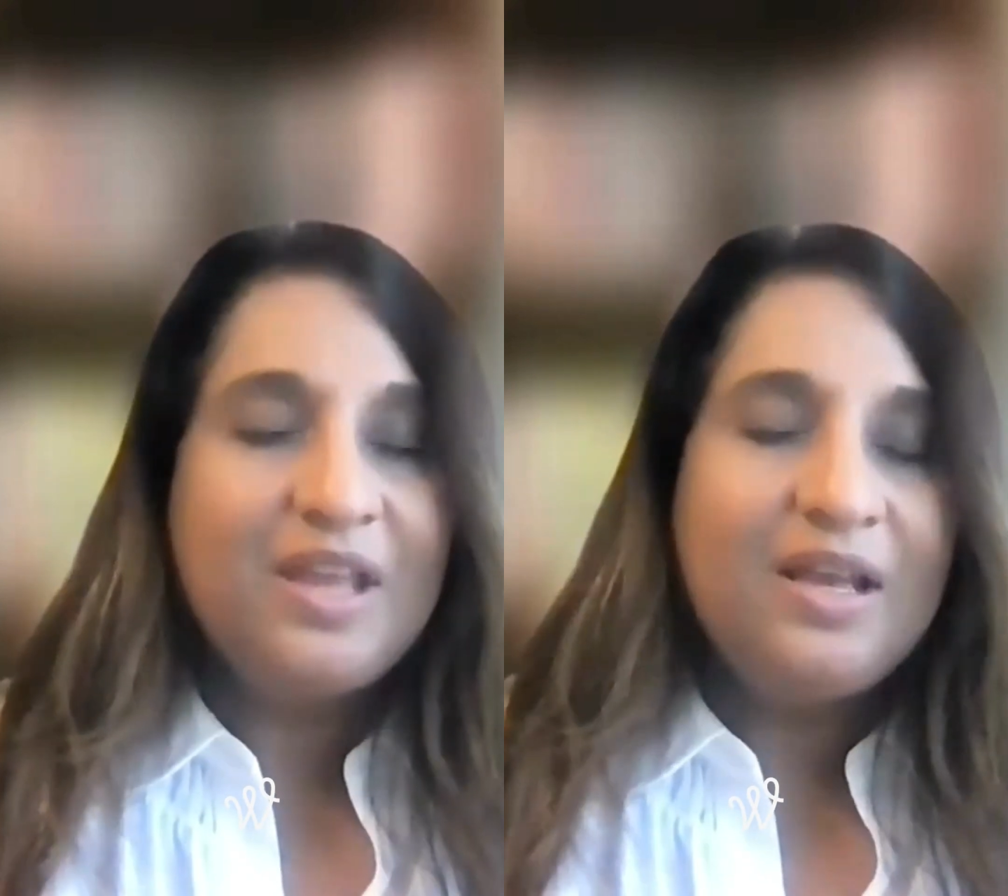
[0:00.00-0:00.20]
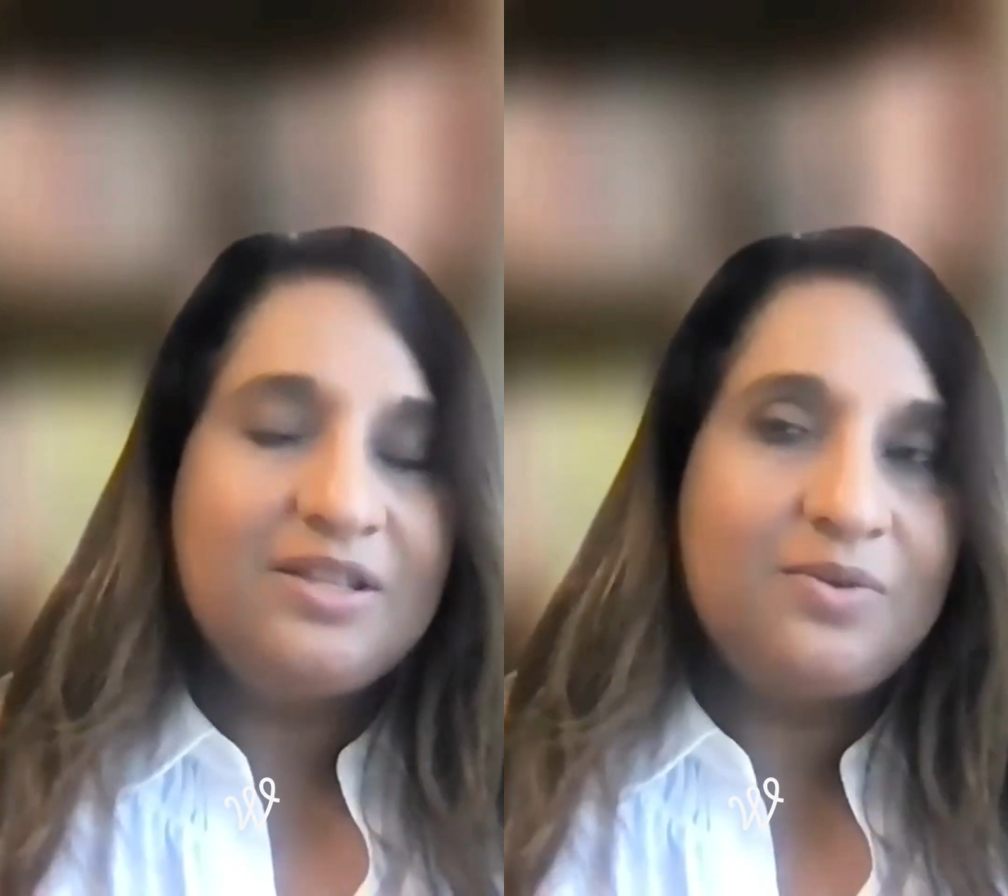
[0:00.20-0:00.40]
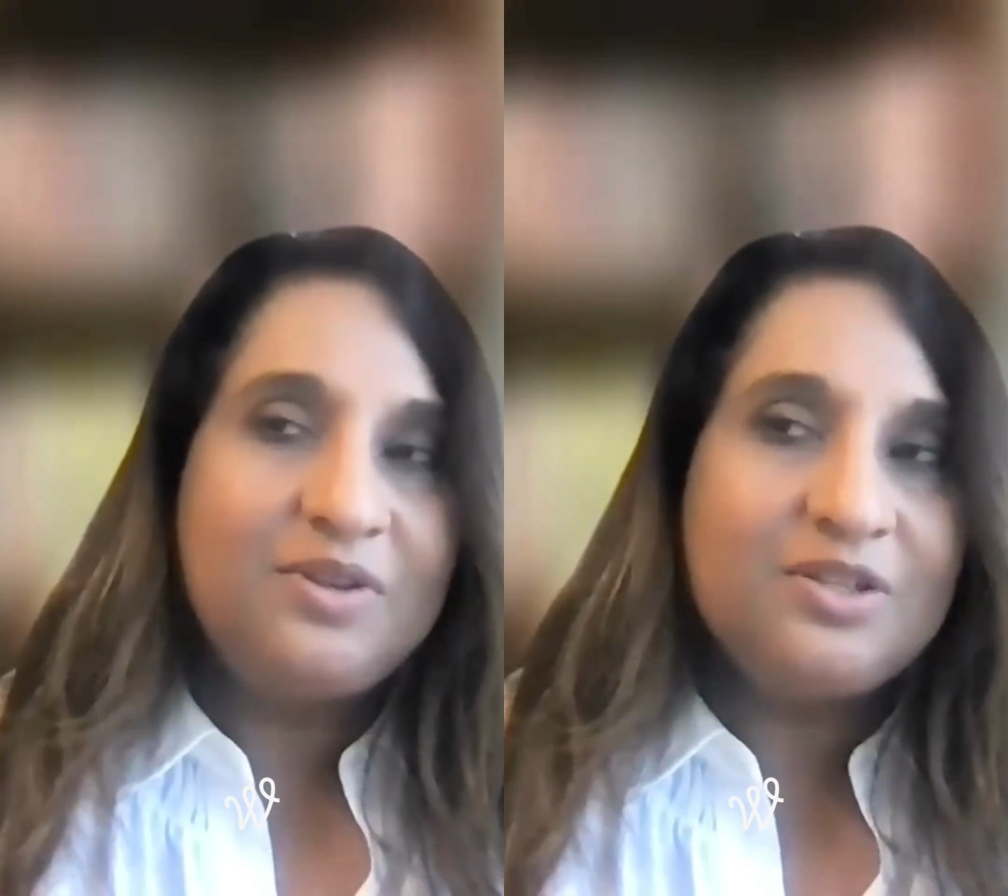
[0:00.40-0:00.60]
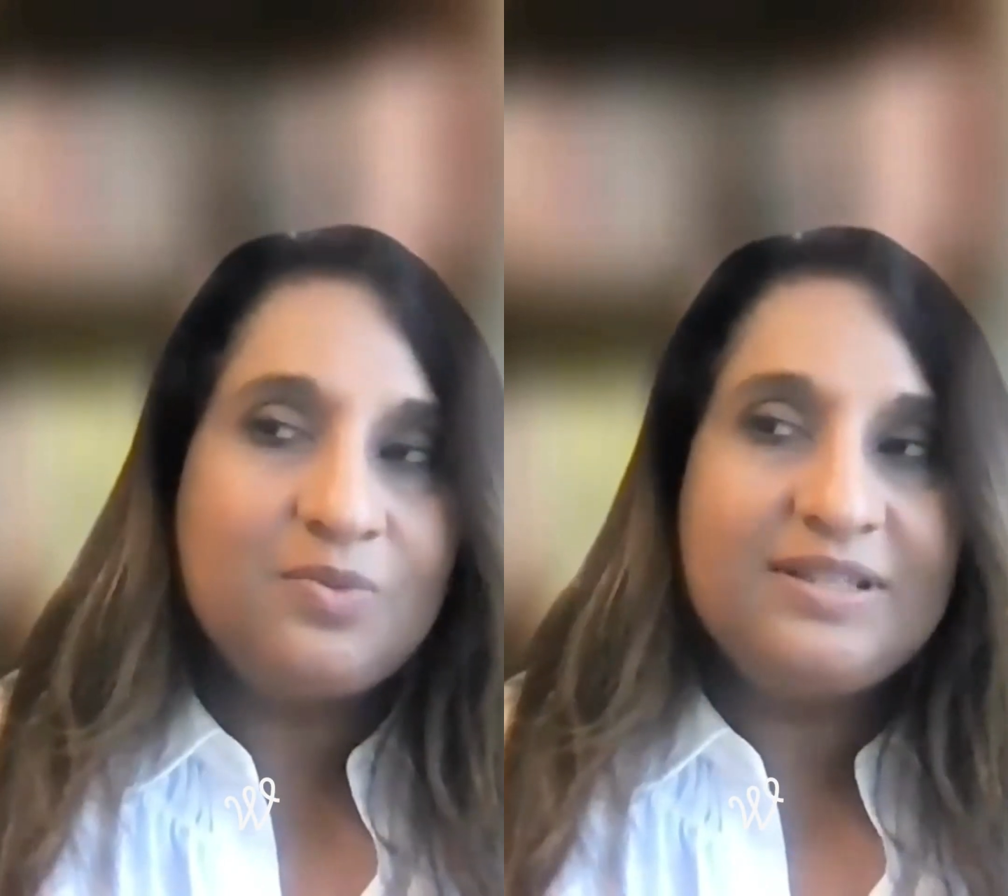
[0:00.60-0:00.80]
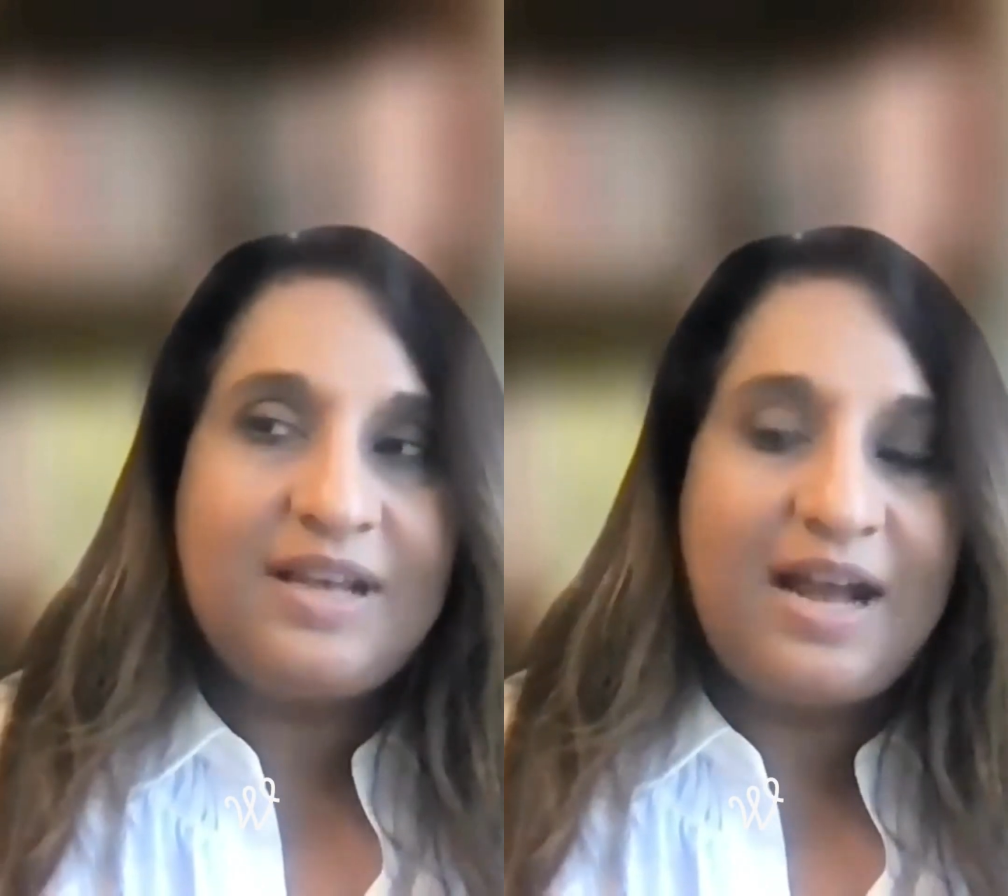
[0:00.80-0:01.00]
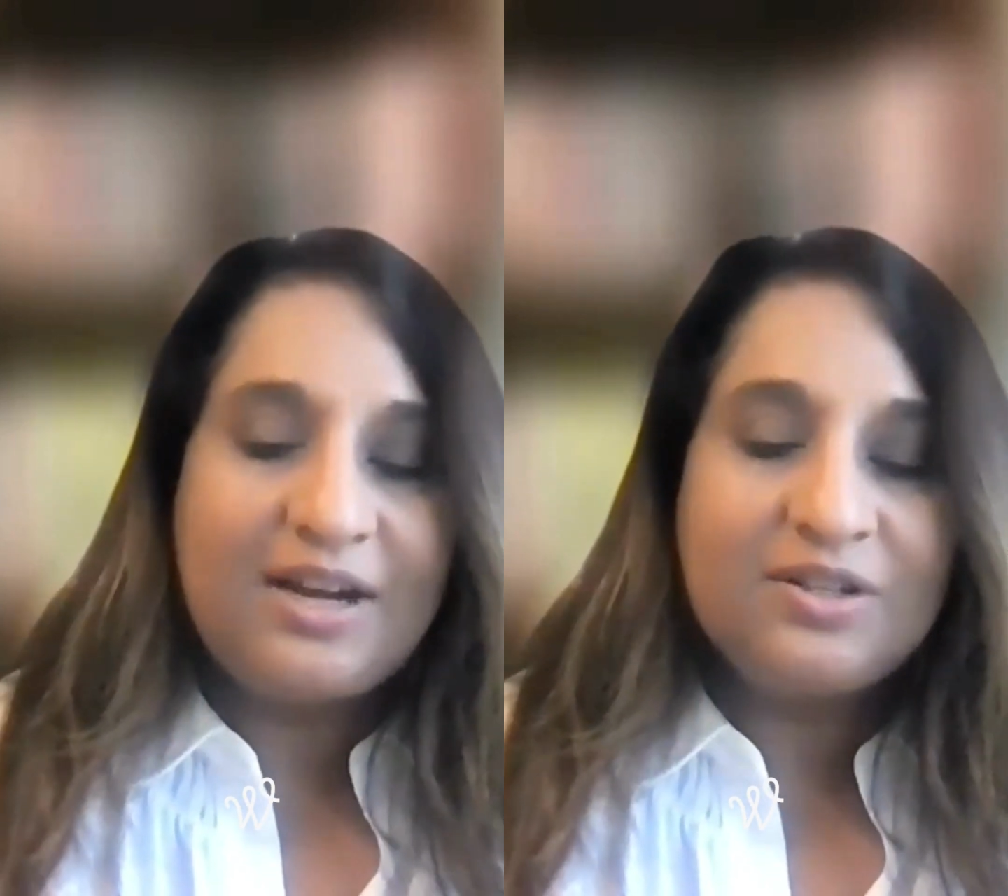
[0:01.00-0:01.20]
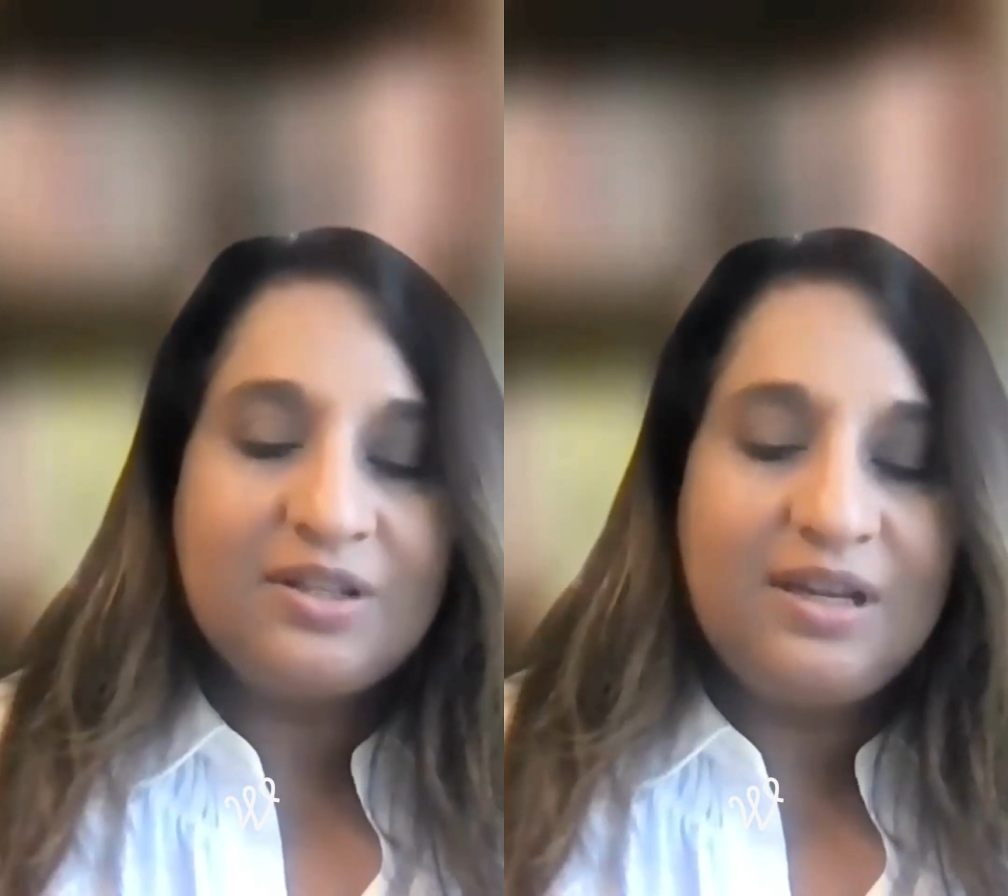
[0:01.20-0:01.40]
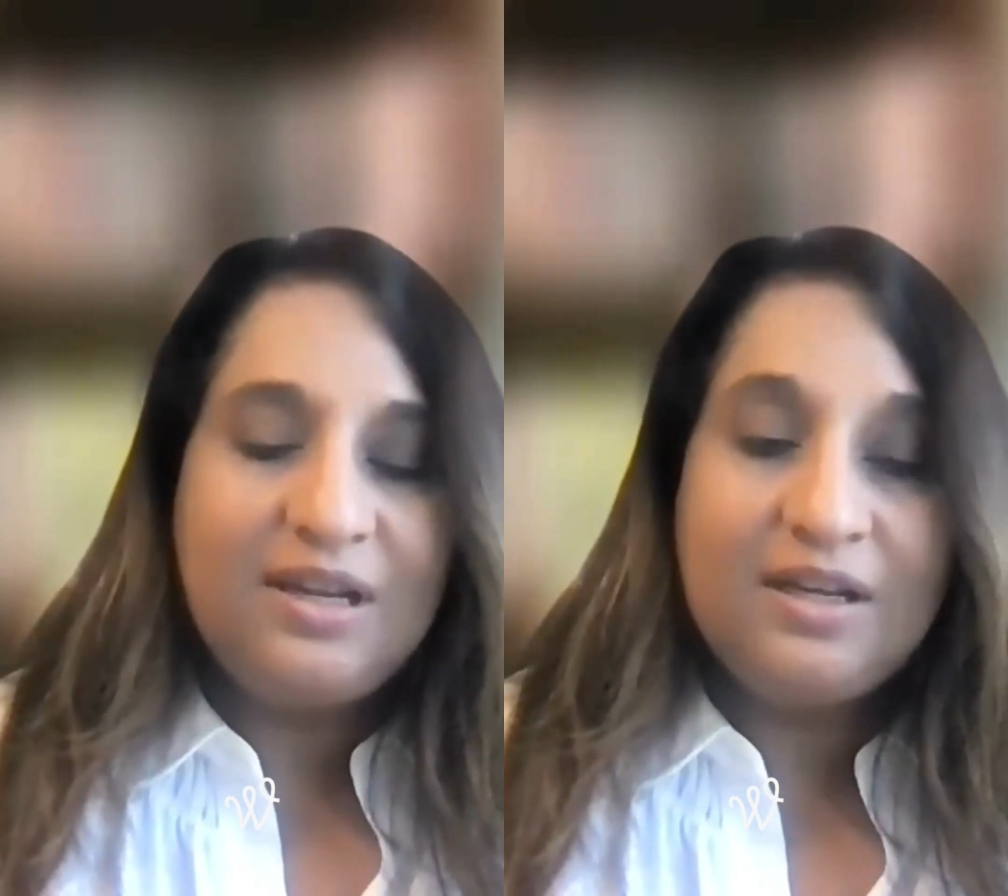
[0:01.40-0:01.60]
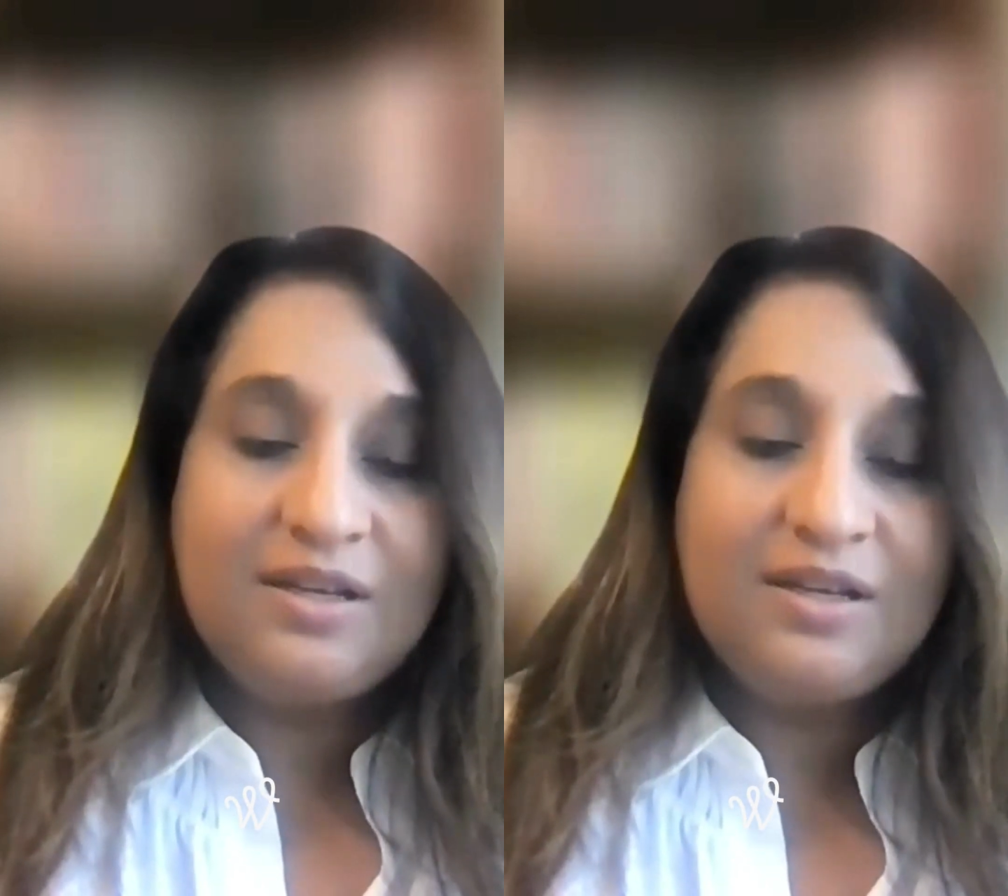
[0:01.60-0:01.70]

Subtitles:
so this was actually